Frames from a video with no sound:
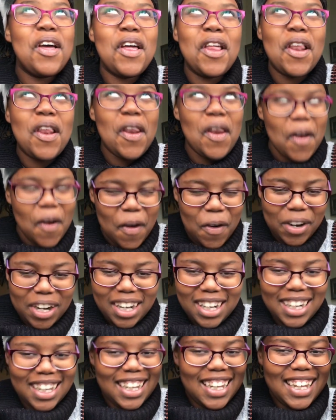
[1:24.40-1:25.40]

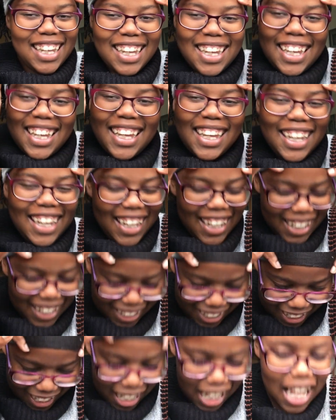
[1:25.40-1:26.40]
Lord,
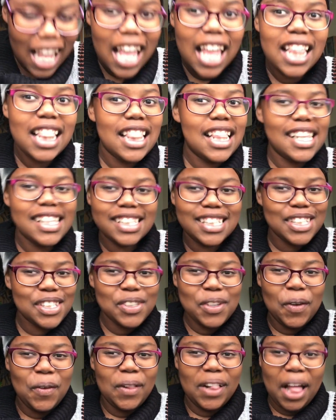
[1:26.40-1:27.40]
this is
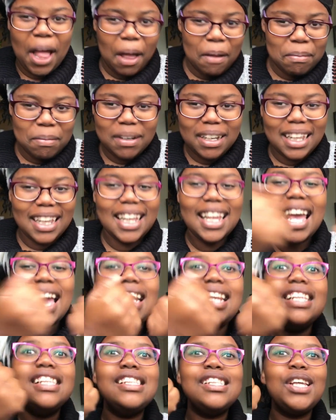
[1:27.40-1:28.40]
all happening
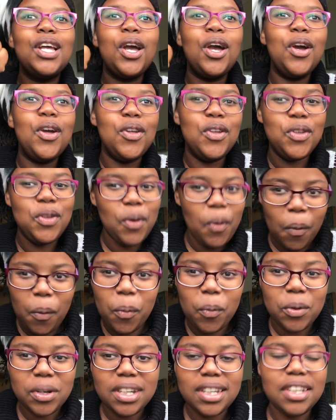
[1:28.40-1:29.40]
and it's
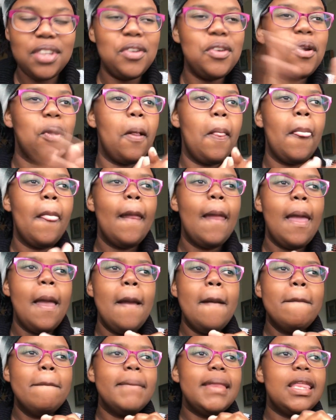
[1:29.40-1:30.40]
cute.
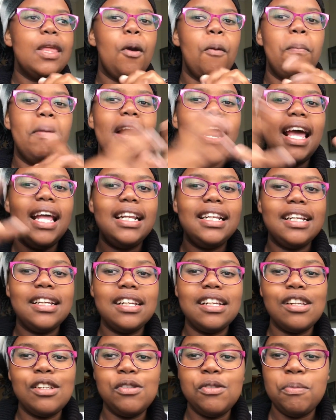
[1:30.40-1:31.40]
You
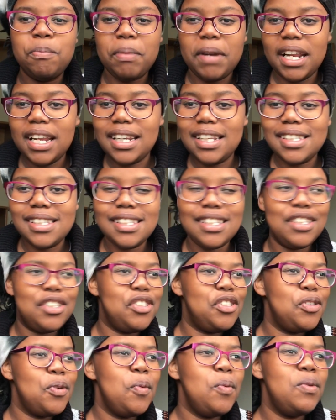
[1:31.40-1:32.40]
planning pregnancy
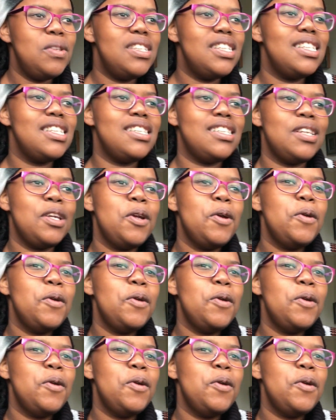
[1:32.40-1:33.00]
shoots,